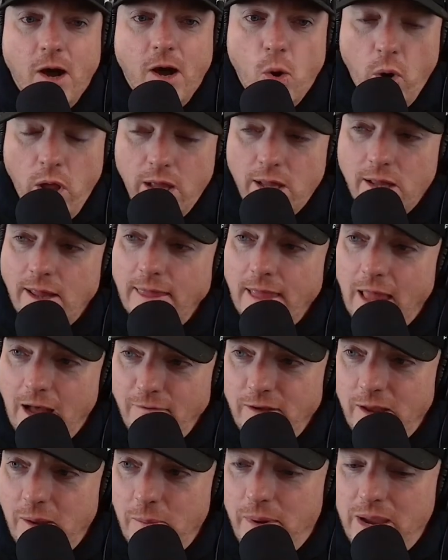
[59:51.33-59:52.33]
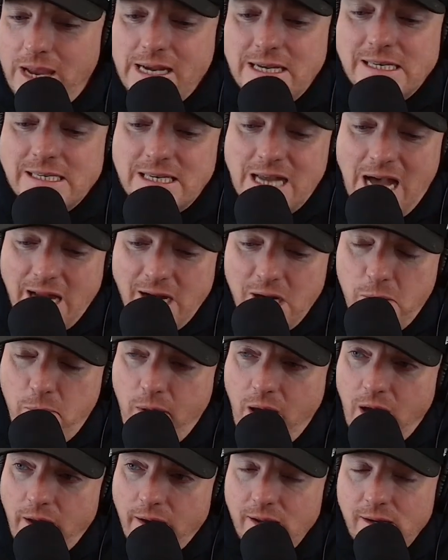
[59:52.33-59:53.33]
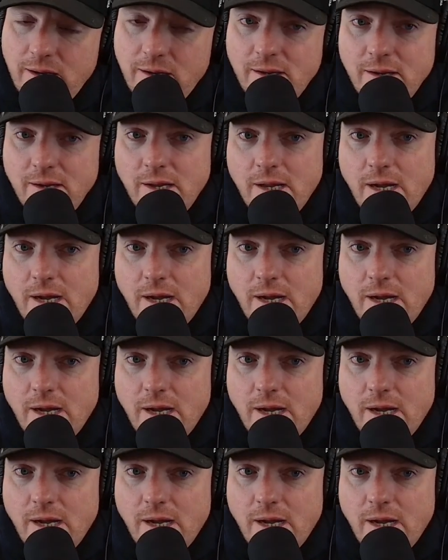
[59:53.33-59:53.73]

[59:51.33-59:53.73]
Own it, love it, be excited about it.